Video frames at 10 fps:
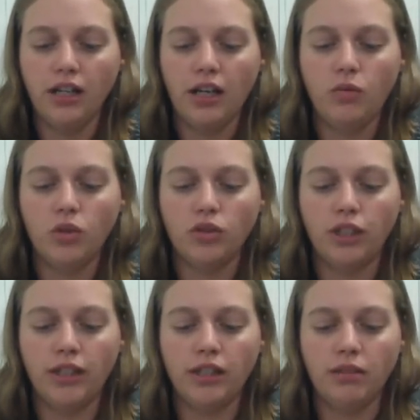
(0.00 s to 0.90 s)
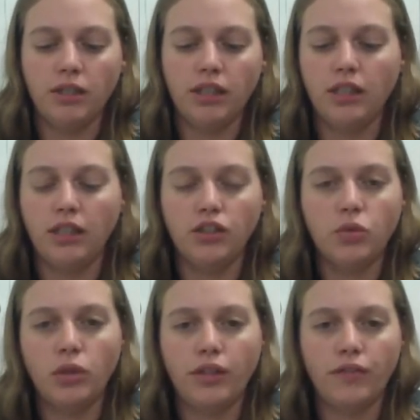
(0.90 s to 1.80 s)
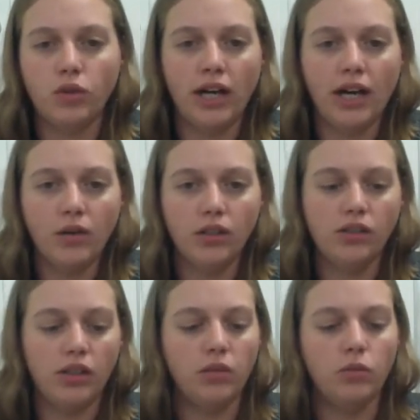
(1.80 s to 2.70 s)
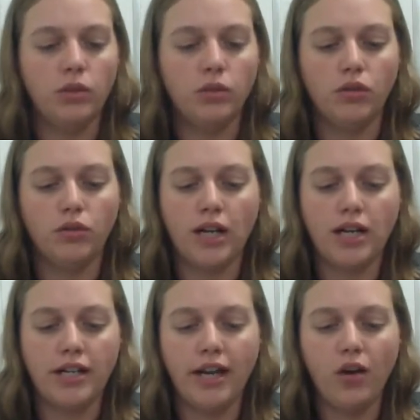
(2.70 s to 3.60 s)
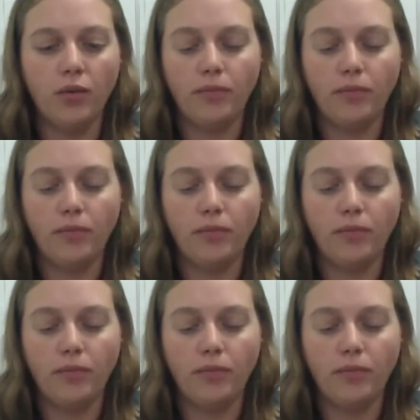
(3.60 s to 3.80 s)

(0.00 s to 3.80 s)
and we'll check them again in 24 hours, and we will find out